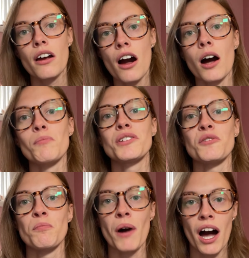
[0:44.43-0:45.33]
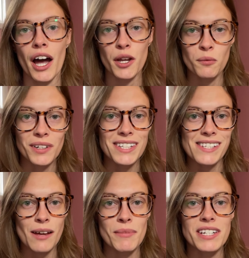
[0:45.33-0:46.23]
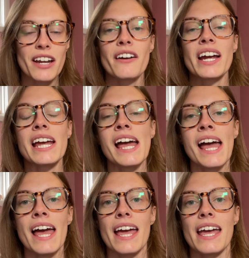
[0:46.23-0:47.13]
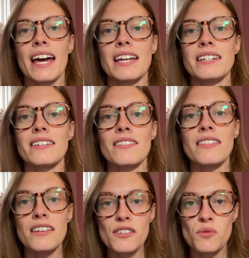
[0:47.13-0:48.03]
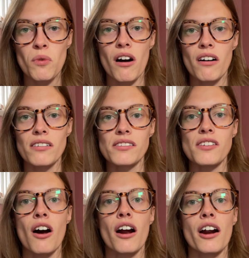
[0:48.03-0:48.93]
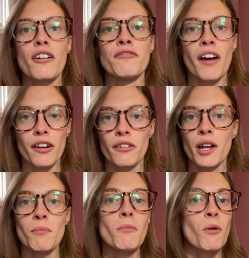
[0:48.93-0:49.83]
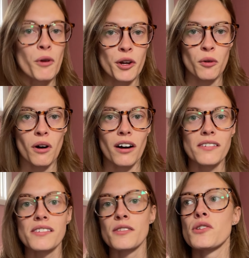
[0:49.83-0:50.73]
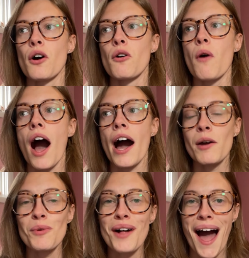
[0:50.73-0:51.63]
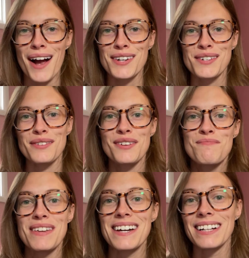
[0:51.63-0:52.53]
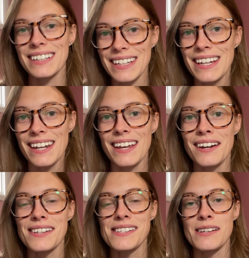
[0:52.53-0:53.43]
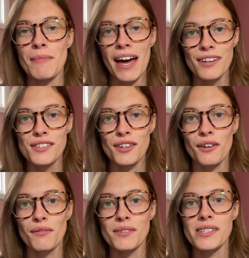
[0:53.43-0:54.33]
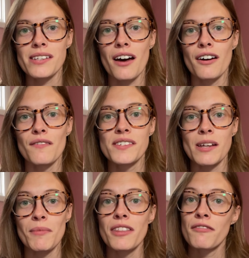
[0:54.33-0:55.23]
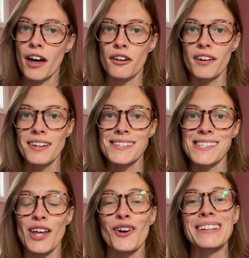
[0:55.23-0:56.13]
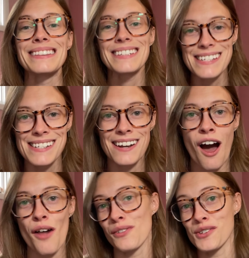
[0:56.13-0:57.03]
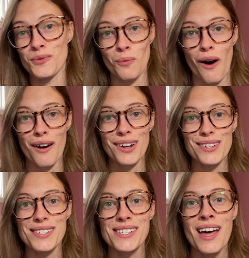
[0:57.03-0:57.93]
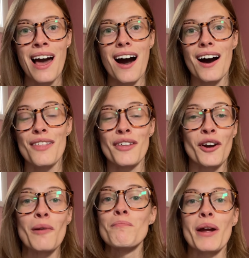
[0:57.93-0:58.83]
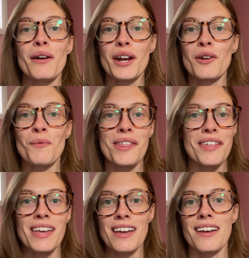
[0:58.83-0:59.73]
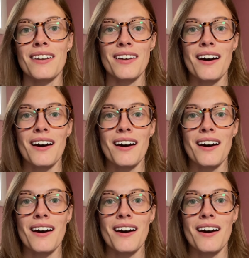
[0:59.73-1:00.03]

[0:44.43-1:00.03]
come to Pinewood Cemetery, and these walls are veteran memorial walls. So I will actually be cleaning some headstones of some of the veterans that are listed on these walls that are buried within